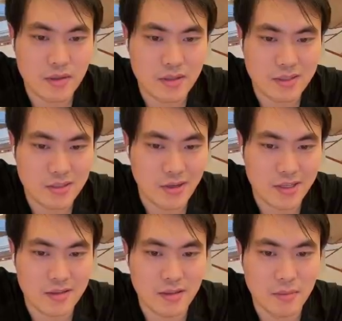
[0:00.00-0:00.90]
the
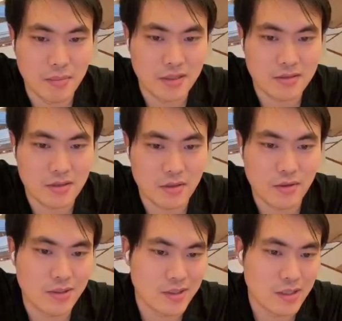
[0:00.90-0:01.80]
selected investor is
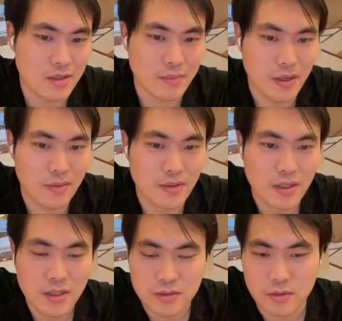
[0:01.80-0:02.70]
gonna think about.
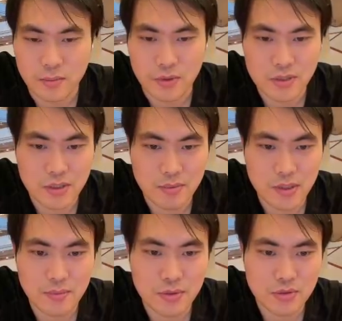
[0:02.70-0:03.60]
So for example,
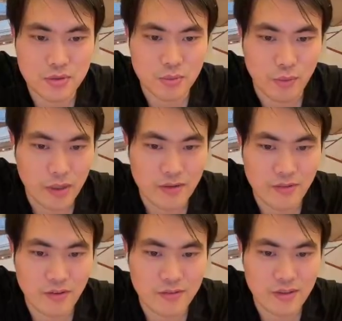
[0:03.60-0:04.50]
if you choose Warren
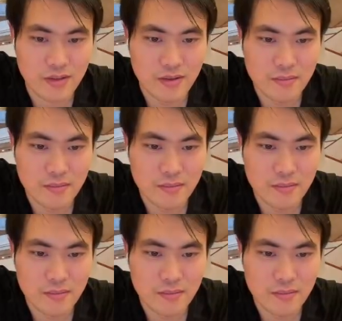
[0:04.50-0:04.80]
Buffett,